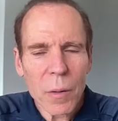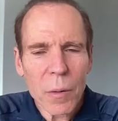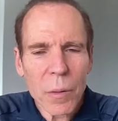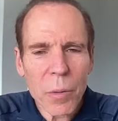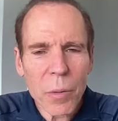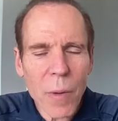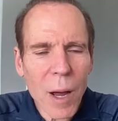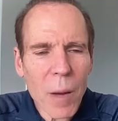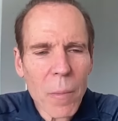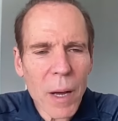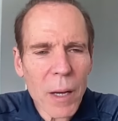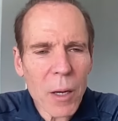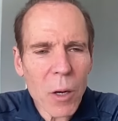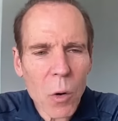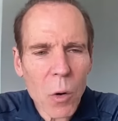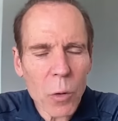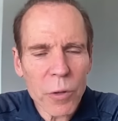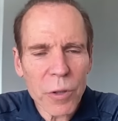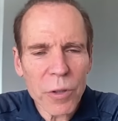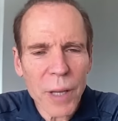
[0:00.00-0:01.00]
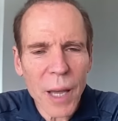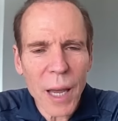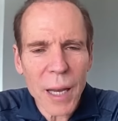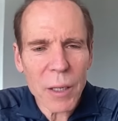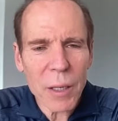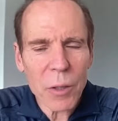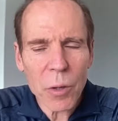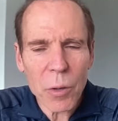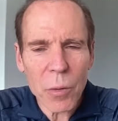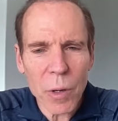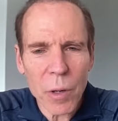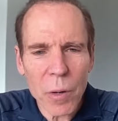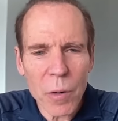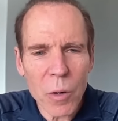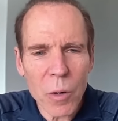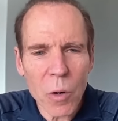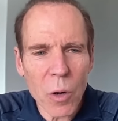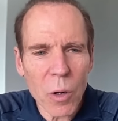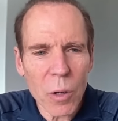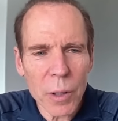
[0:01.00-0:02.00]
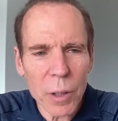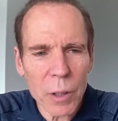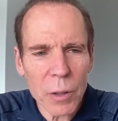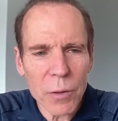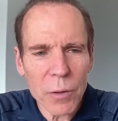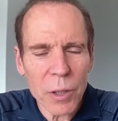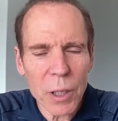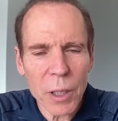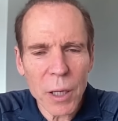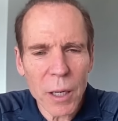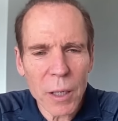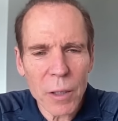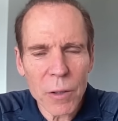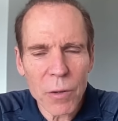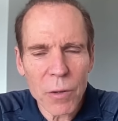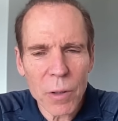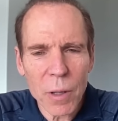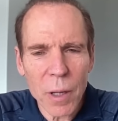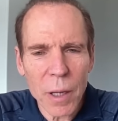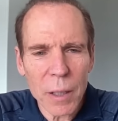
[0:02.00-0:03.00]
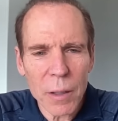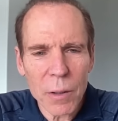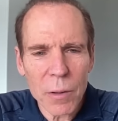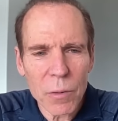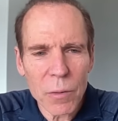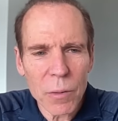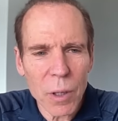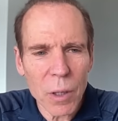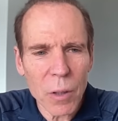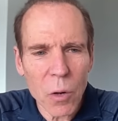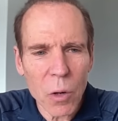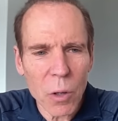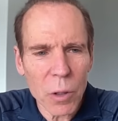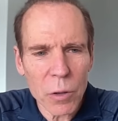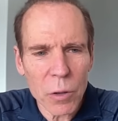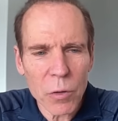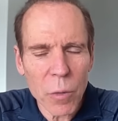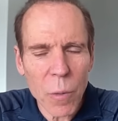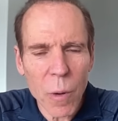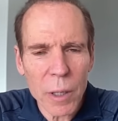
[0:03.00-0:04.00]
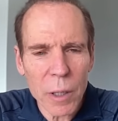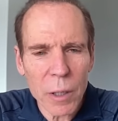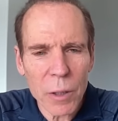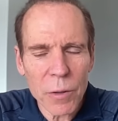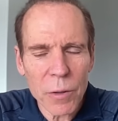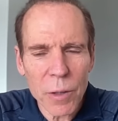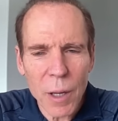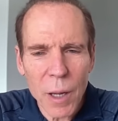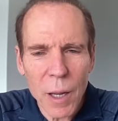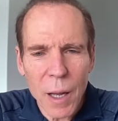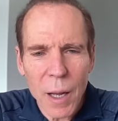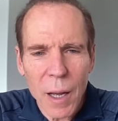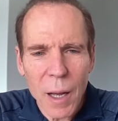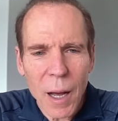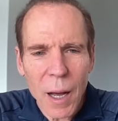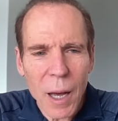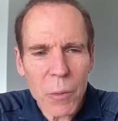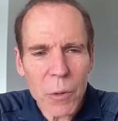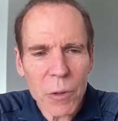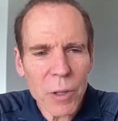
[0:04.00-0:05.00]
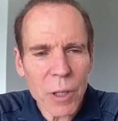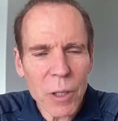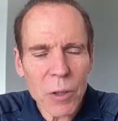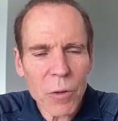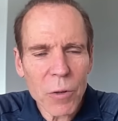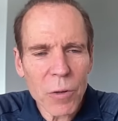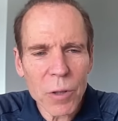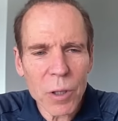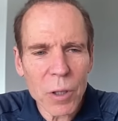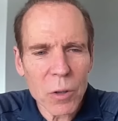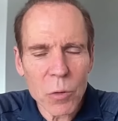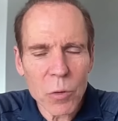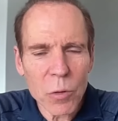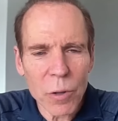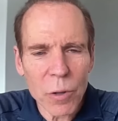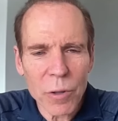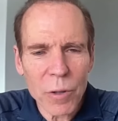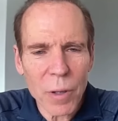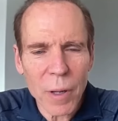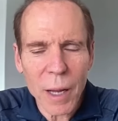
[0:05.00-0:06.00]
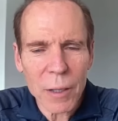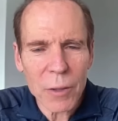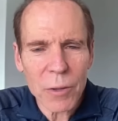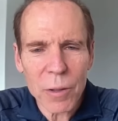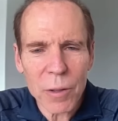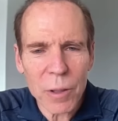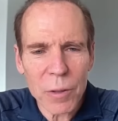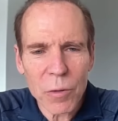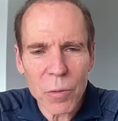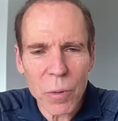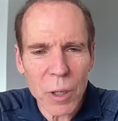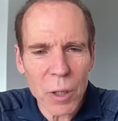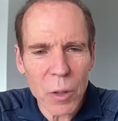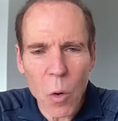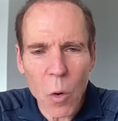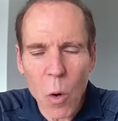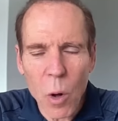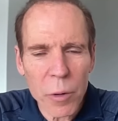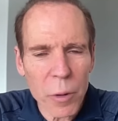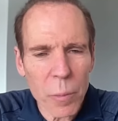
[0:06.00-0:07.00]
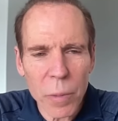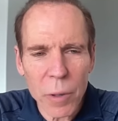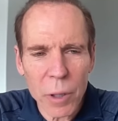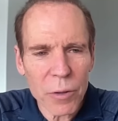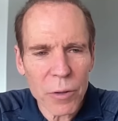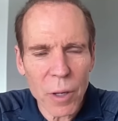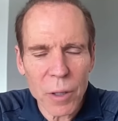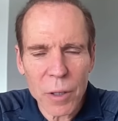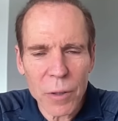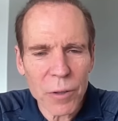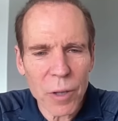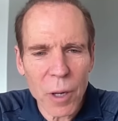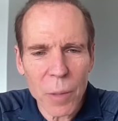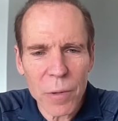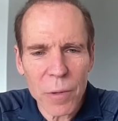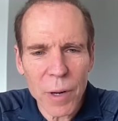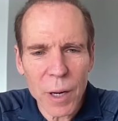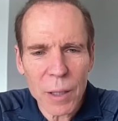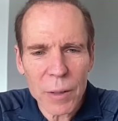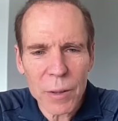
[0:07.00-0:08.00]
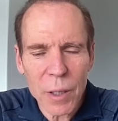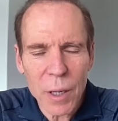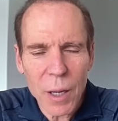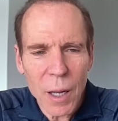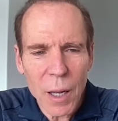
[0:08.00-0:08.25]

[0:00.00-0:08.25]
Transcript: Throughout my whole skating career in early teenage and late and early 20s, I was interested in nutritional excellence, reading all the books on the subject.